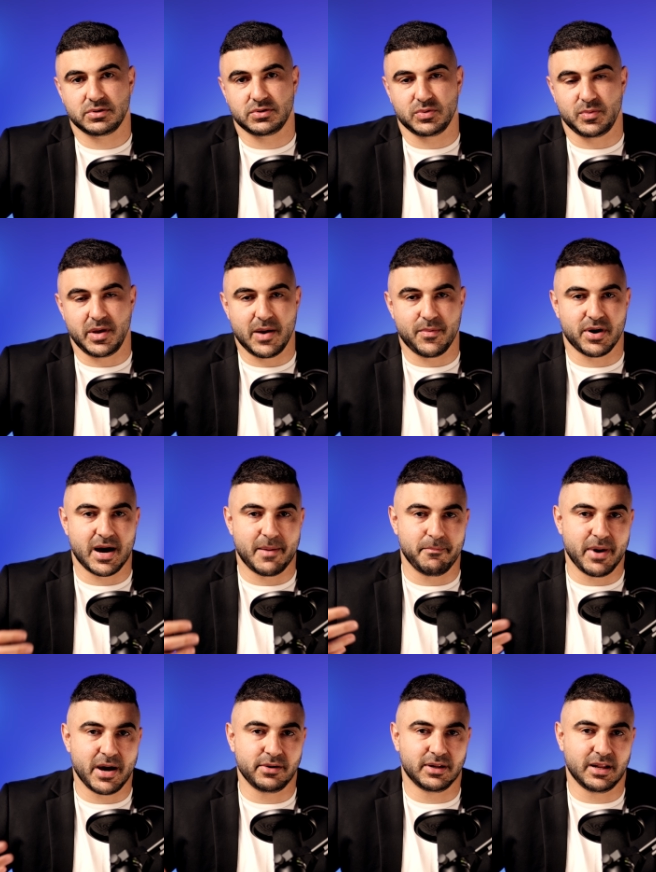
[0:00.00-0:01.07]
to be able to
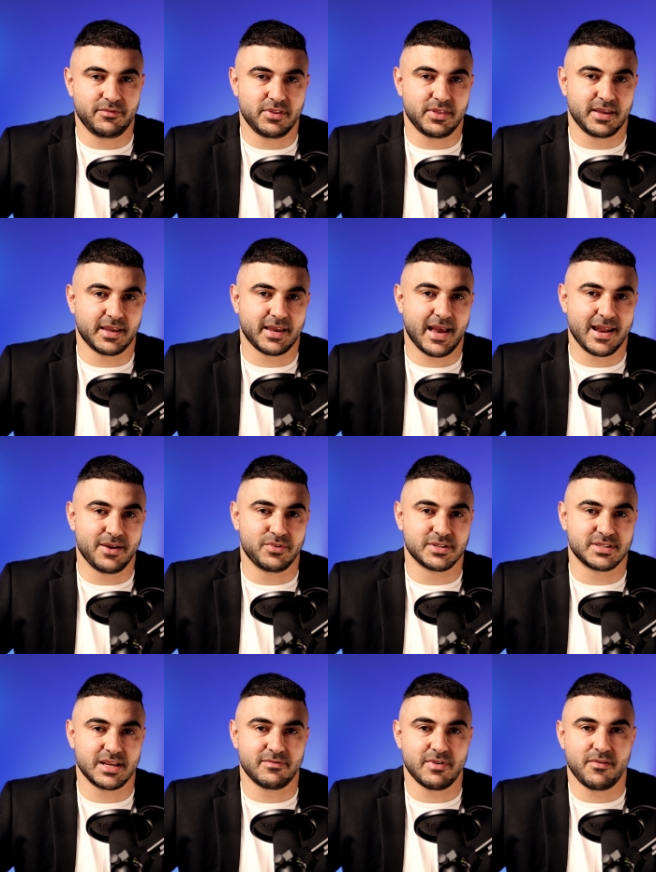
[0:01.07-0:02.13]
unbundle everything and
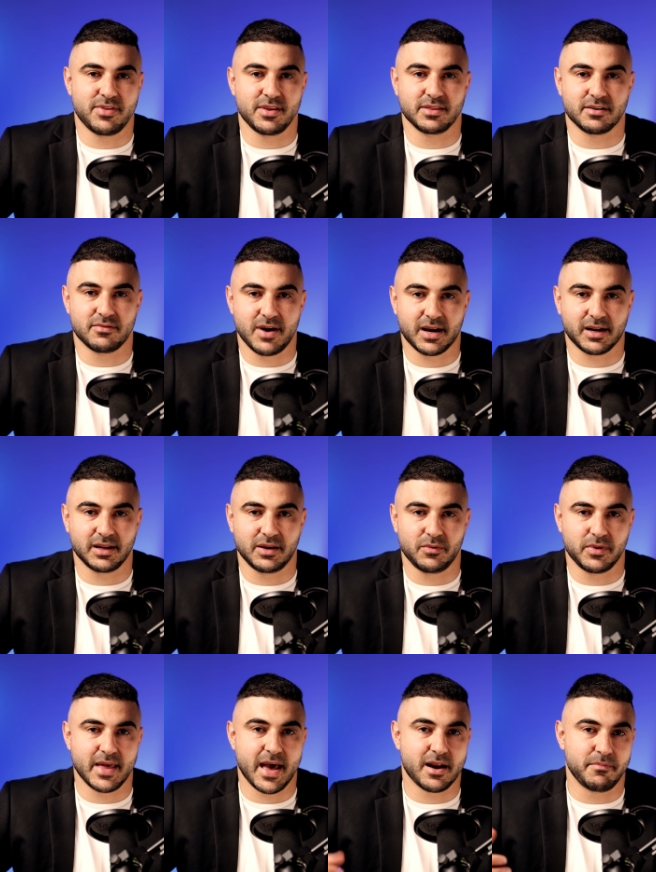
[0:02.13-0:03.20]
receive everything directly
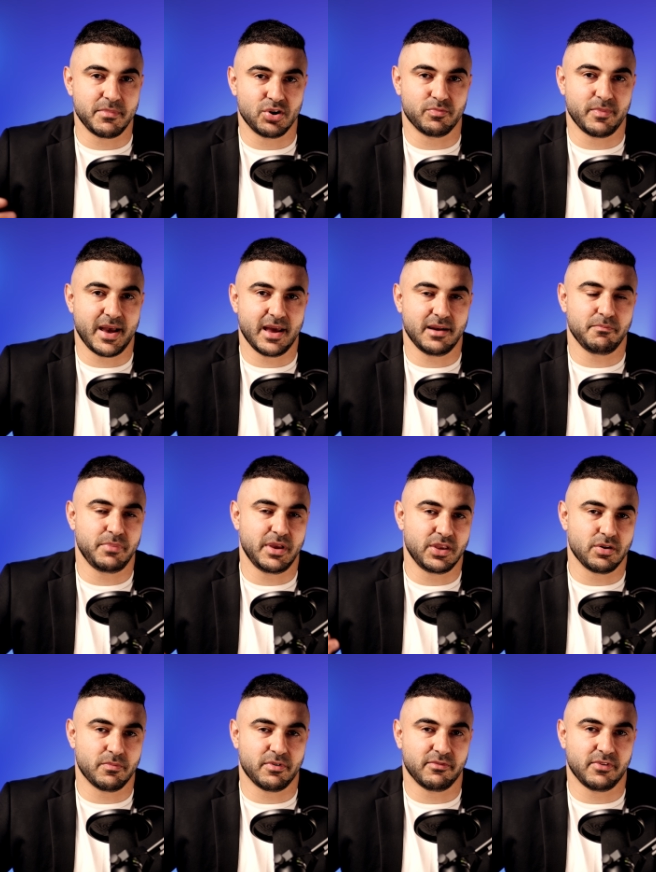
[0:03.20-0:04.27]
without a middleman
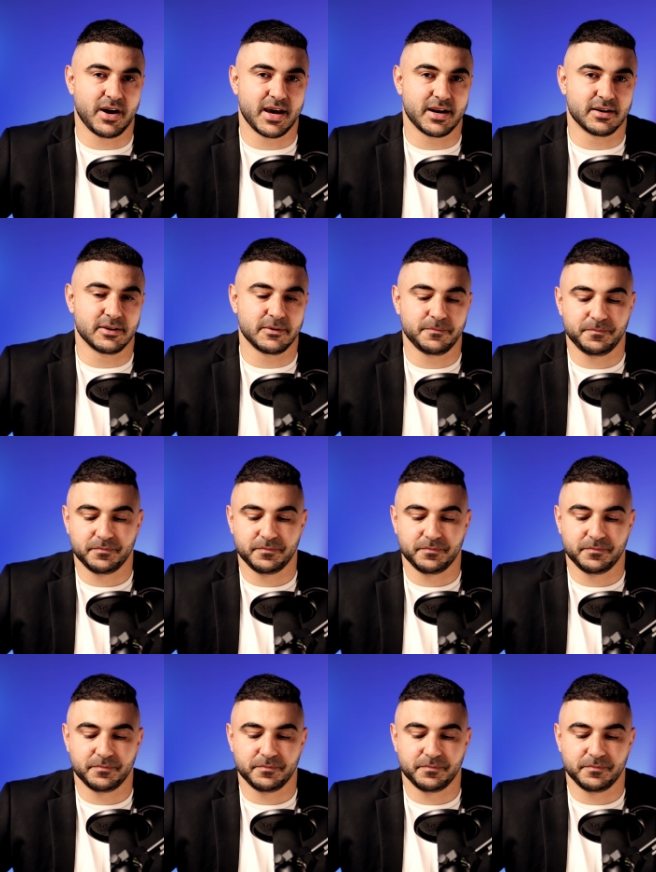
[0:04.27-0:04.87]
being your provider.